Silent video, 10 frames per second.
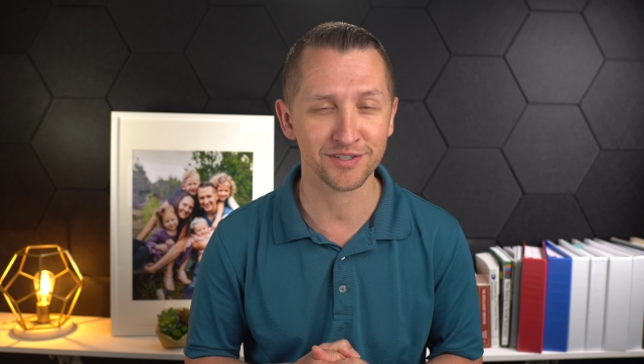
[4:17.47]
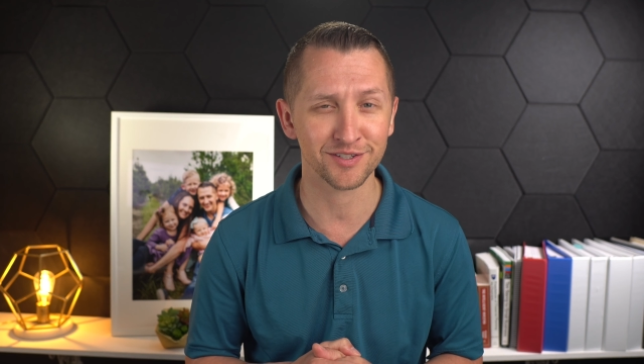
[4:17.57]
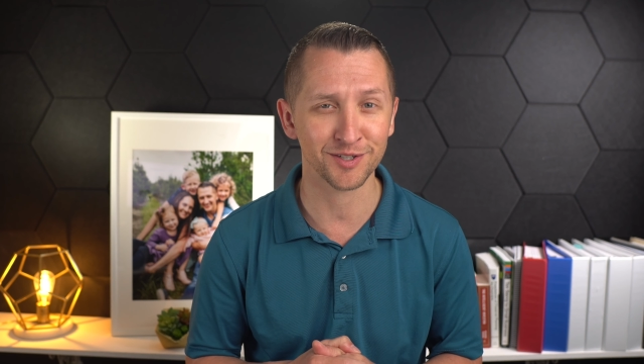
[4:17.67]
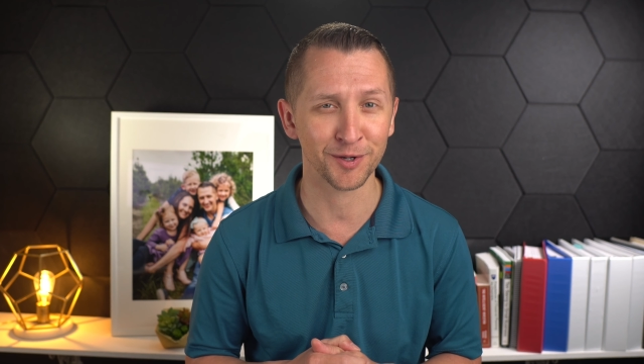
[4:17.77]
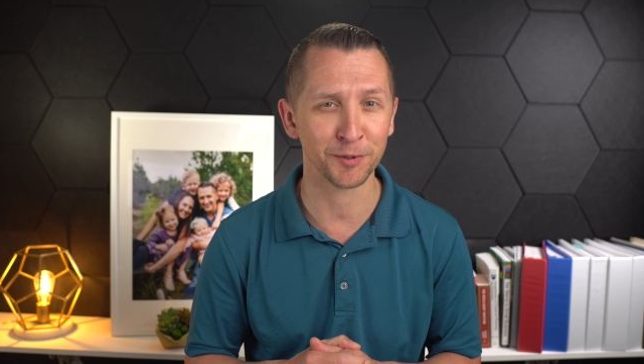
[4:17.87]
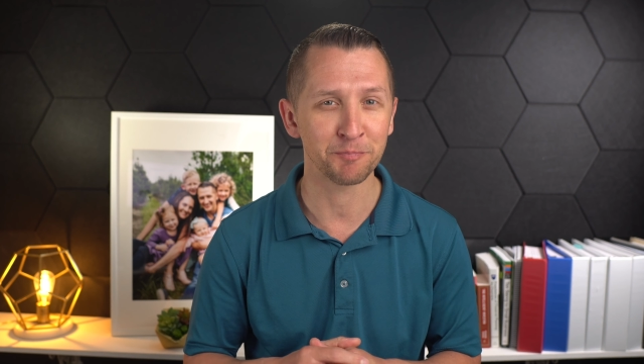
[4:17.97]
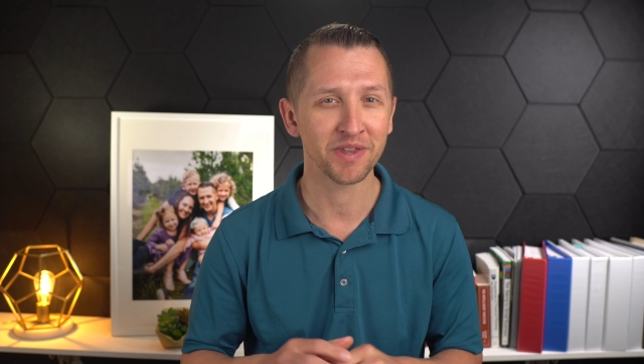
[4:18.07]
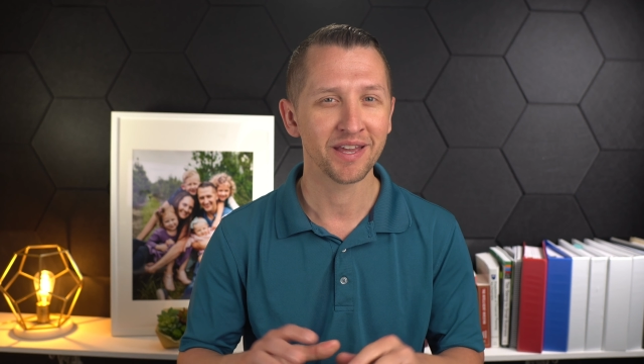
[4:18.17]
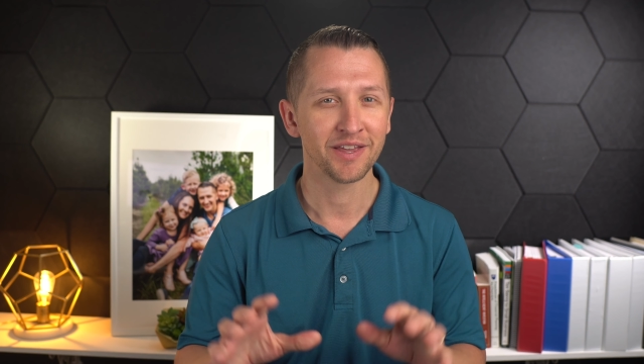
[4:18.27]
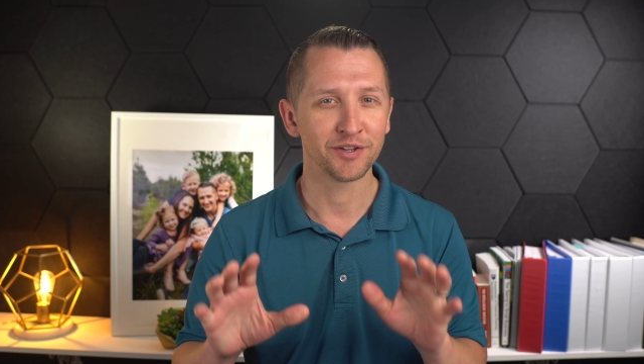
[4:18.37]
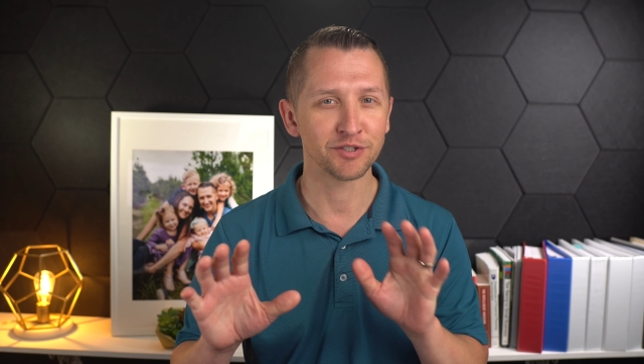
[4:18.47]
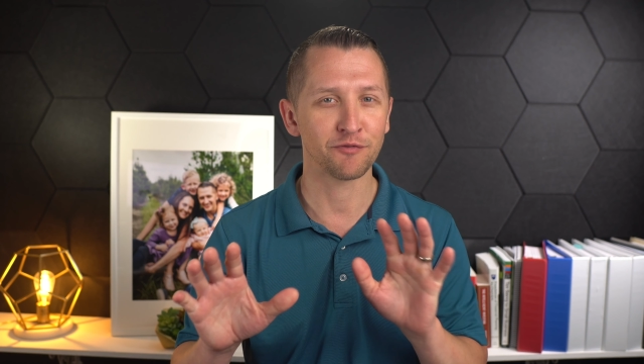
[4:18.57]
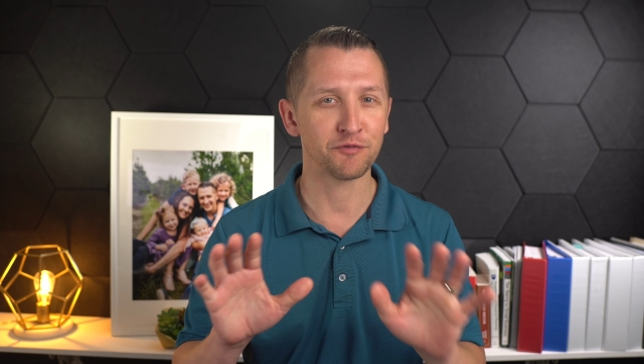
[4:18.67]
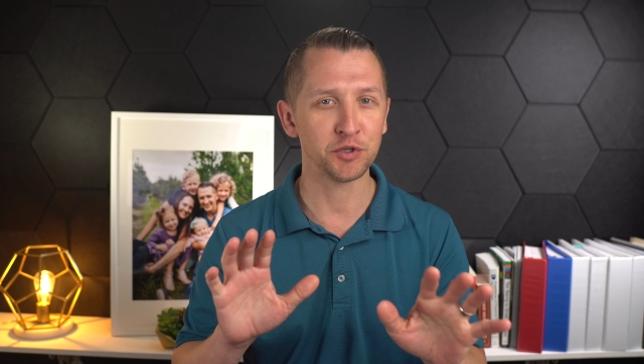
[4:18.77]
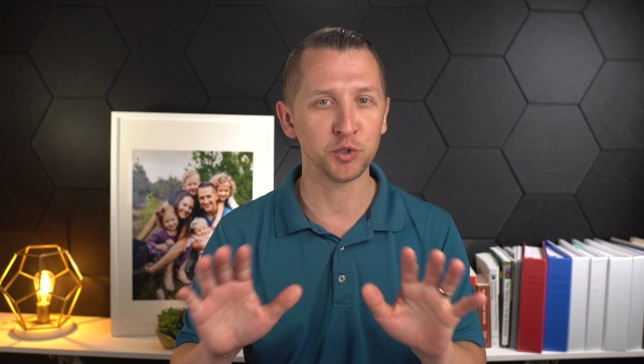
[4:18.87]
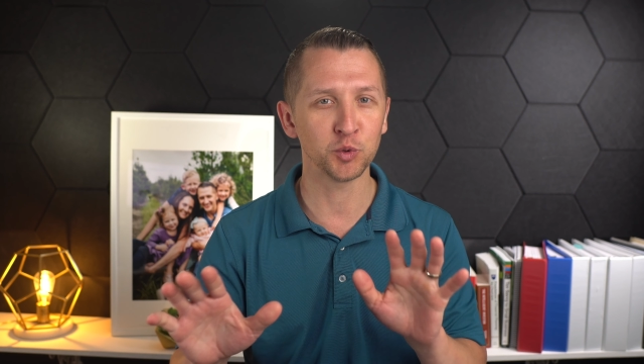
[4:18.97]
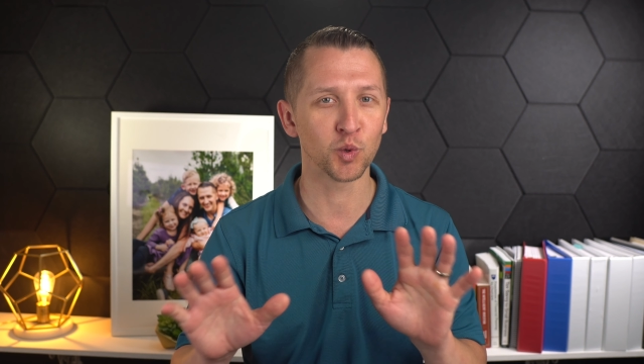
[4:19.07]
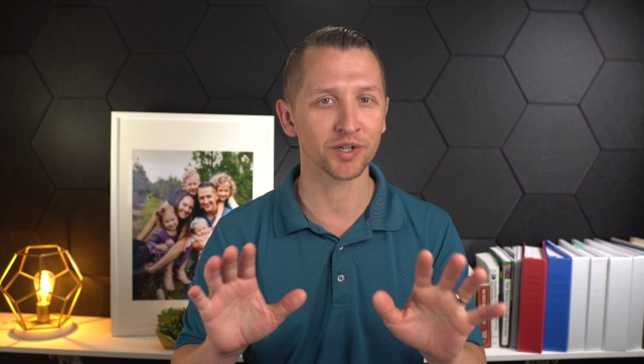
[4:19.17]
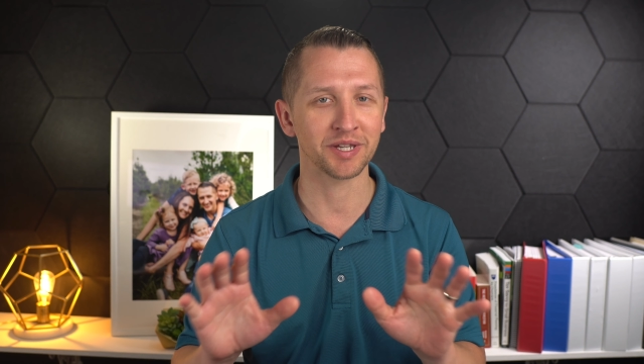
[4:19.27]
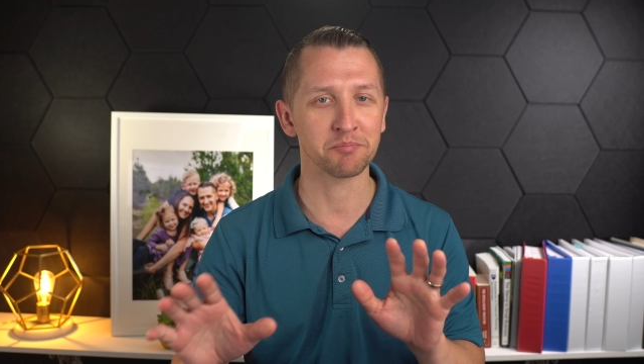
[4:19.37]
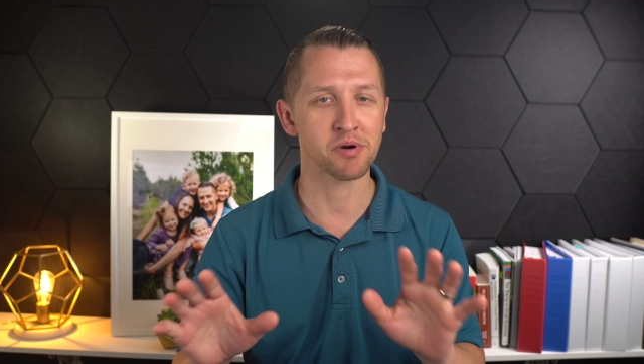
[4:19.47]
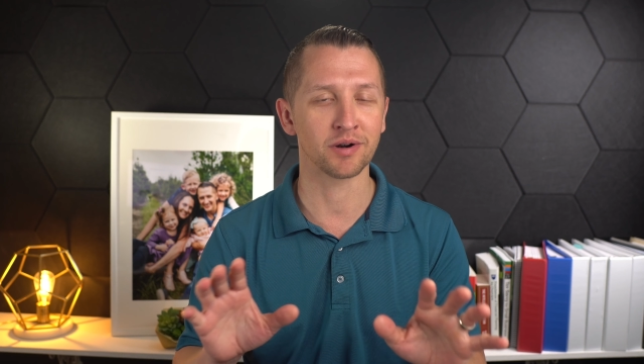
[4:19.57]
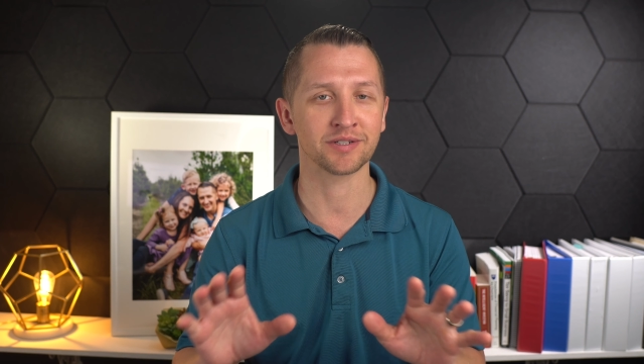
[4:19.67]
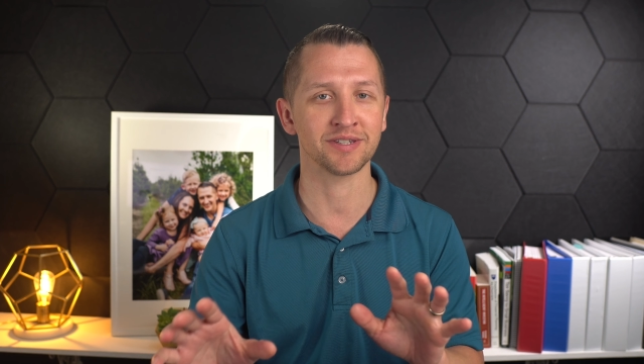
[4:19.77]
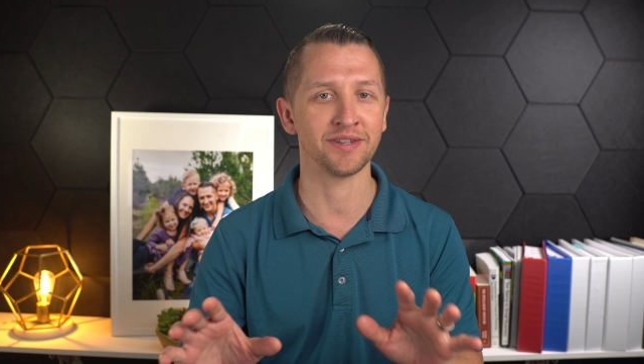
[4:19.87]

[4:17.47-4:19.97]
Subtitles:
So there's a few working parts